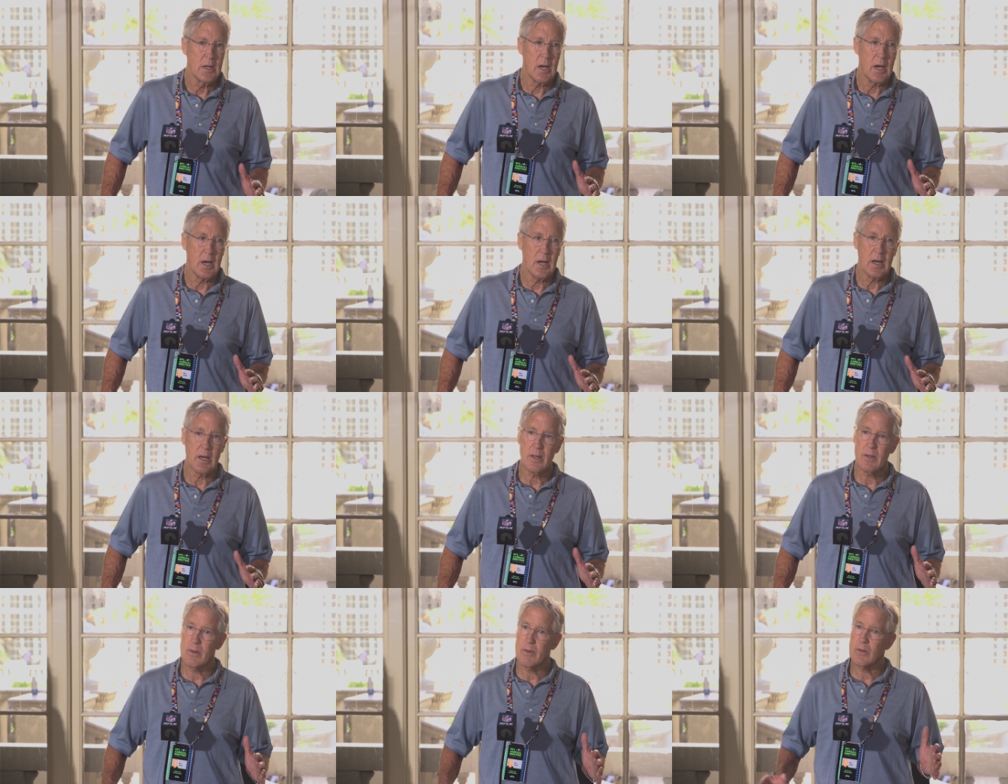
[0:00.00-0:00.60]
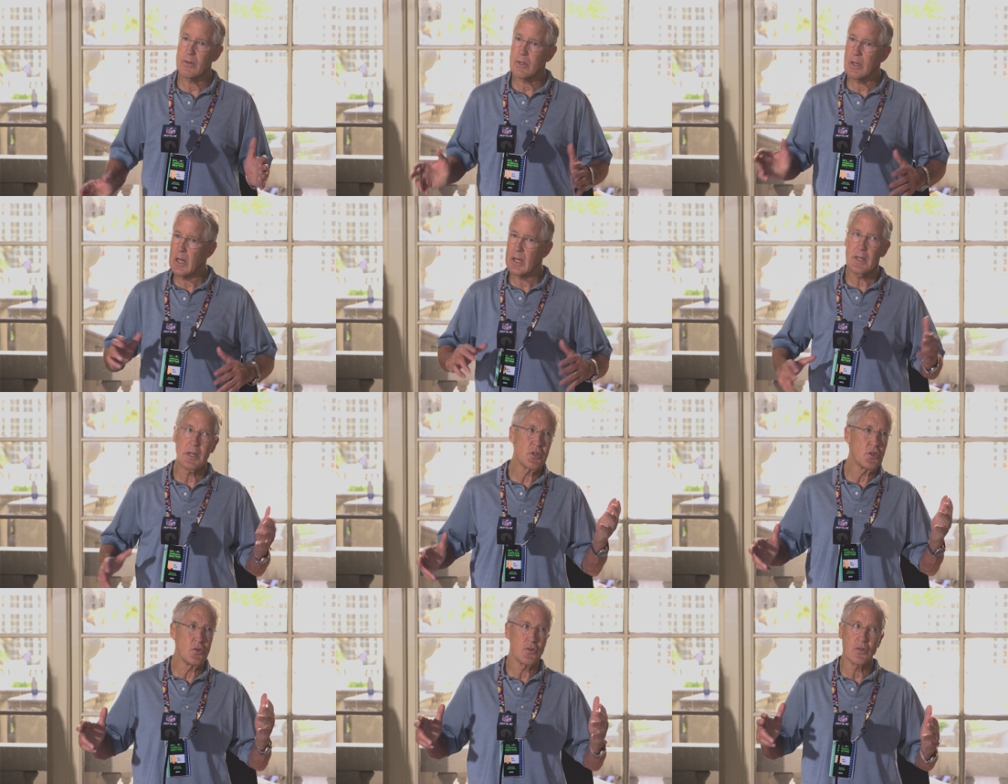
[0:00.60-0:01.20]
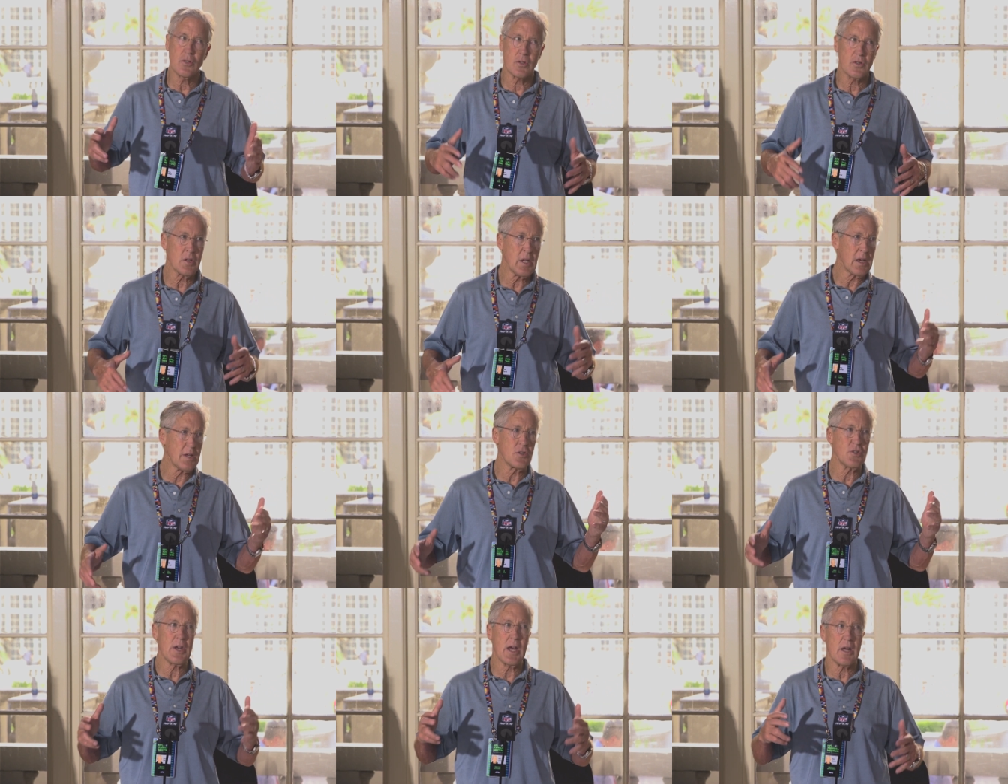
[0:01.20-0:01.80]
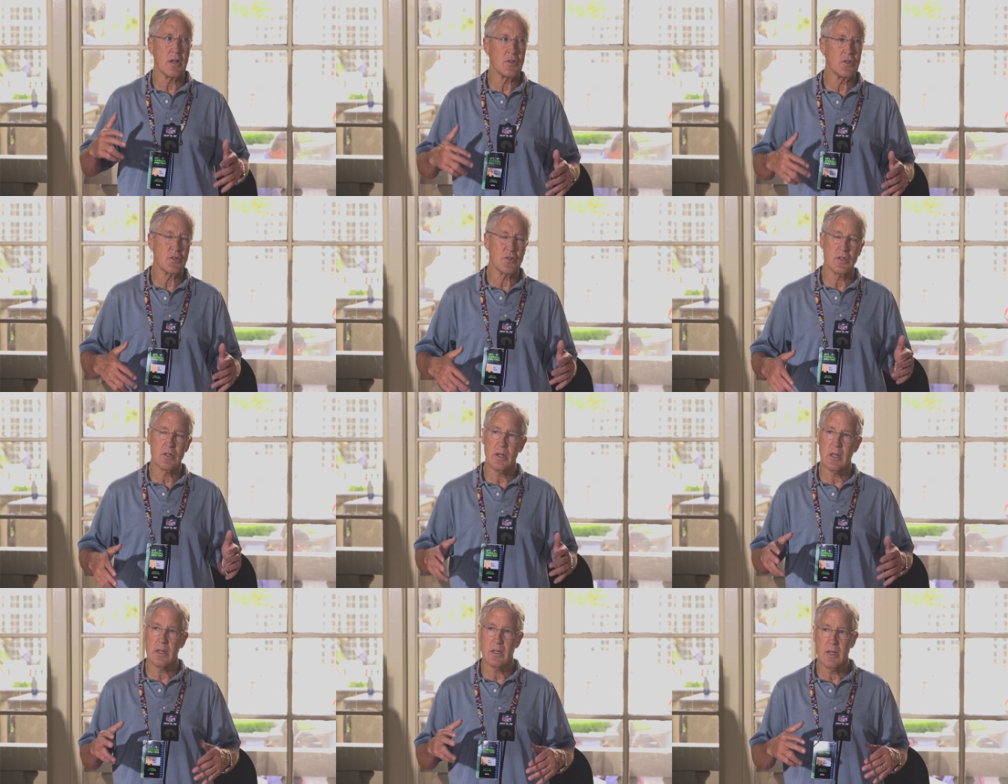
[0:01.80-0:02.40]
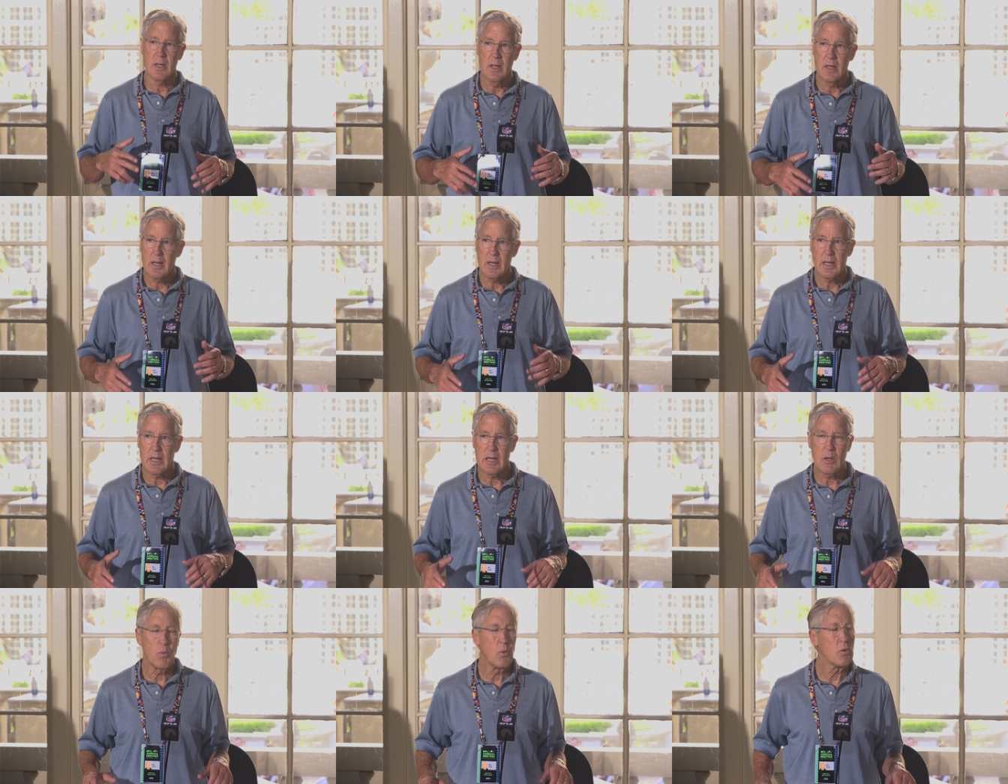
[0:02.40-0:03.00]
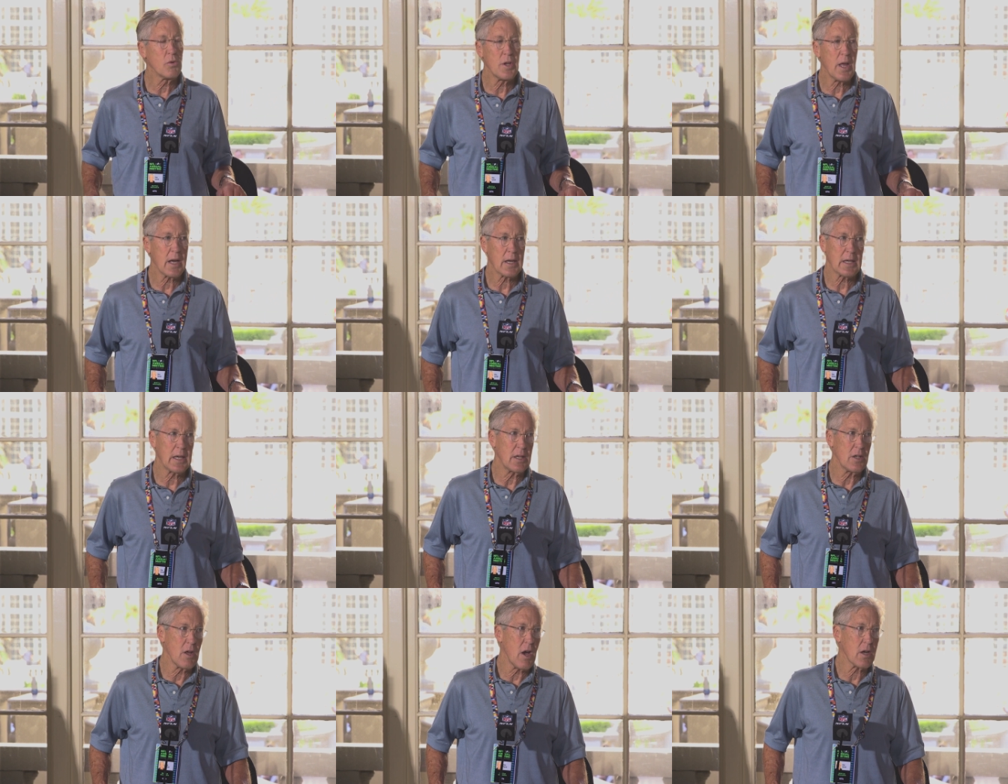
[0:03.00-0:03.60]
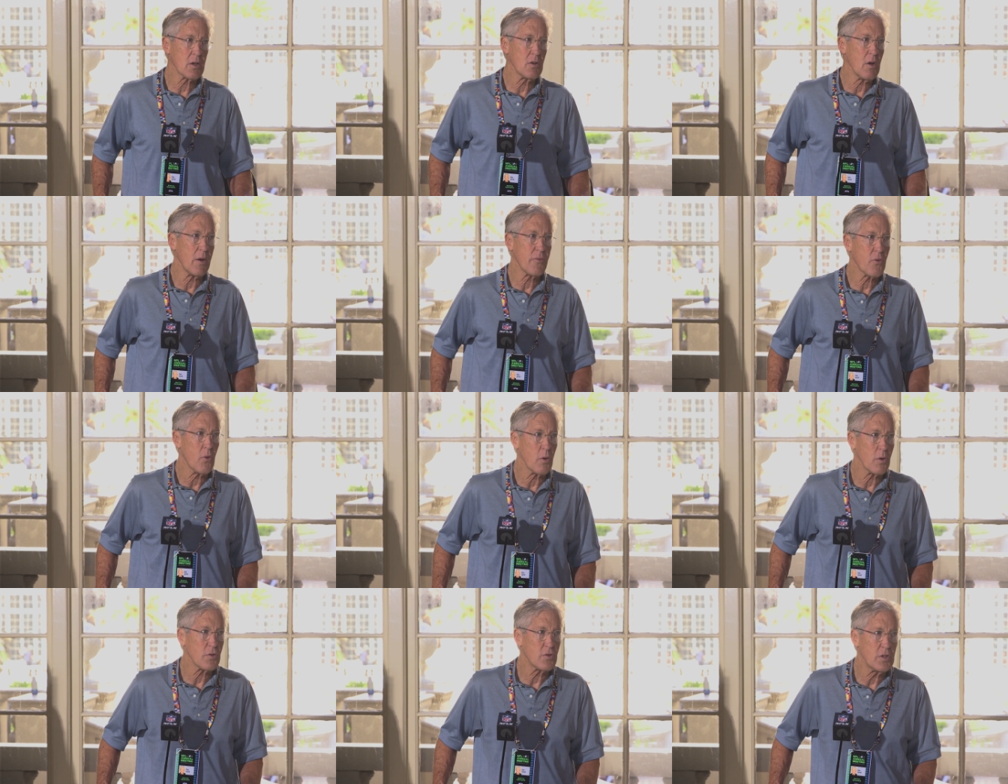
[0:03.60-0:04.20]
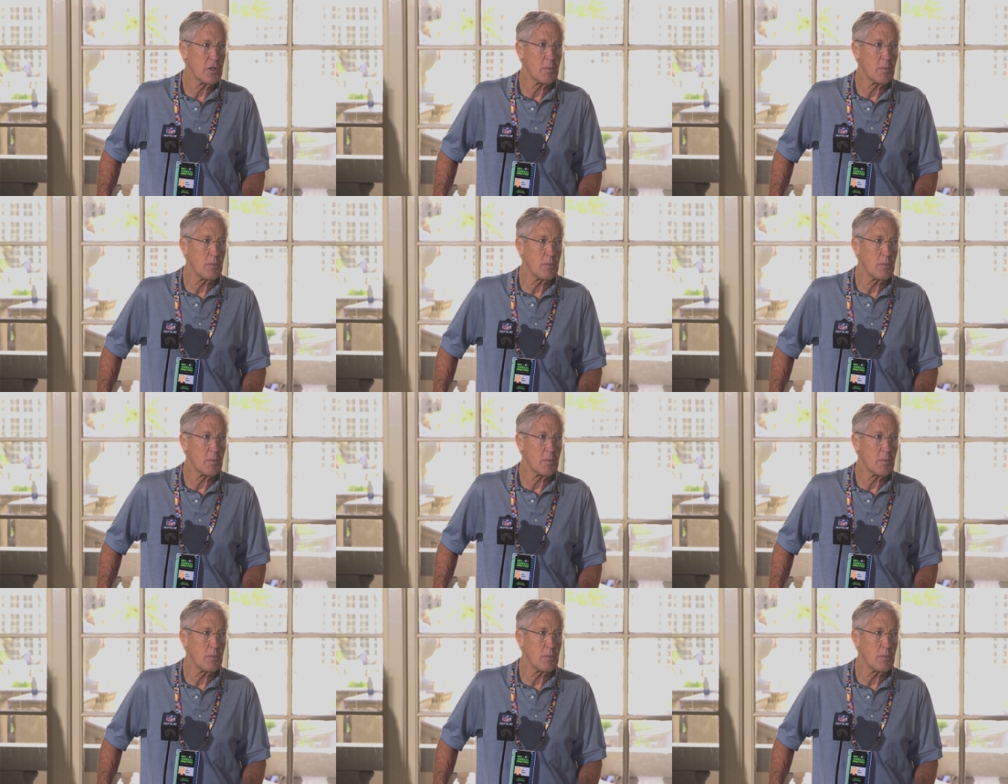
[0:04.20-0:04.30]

Uh, there's a lot of issues, there's a lot of challenges, and, and, he will not get knocked off course.